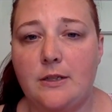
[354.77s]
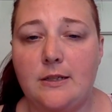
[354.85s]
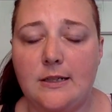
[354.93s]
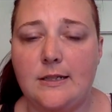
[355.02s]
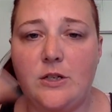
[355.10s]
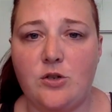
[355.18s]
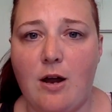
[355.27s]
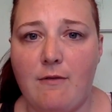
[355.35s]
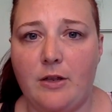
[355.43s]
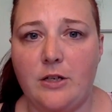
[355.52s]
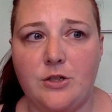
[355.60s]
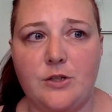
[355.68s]
Disney
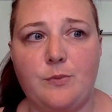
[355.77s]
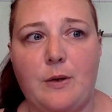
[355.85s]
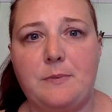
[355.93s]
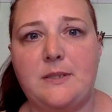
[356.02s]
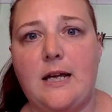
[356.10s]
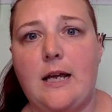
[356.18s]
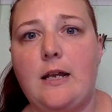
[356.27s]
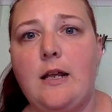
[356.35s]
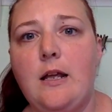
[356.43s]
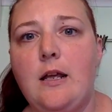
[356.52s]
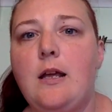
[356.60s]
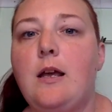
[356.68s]
travel agent's website,
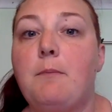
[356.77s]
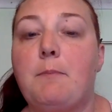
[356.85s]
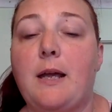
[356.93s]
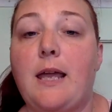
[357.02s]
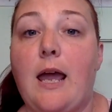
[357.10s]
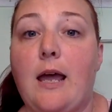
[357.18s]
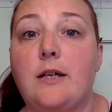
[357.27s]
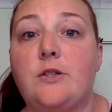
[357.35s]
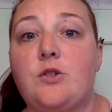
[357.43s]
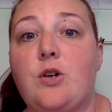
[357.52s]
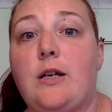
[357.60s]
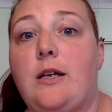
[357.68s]
my cat
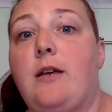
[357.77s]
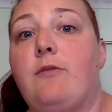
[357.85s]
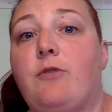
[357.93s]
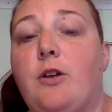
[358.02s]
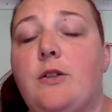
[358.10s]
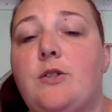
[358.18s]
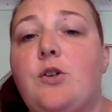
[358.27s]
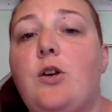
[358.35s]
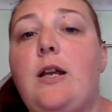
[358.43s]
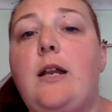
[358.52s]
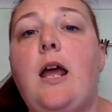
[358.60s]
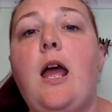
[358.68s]
is trying to get in front of the
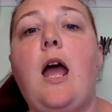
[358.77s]
screen.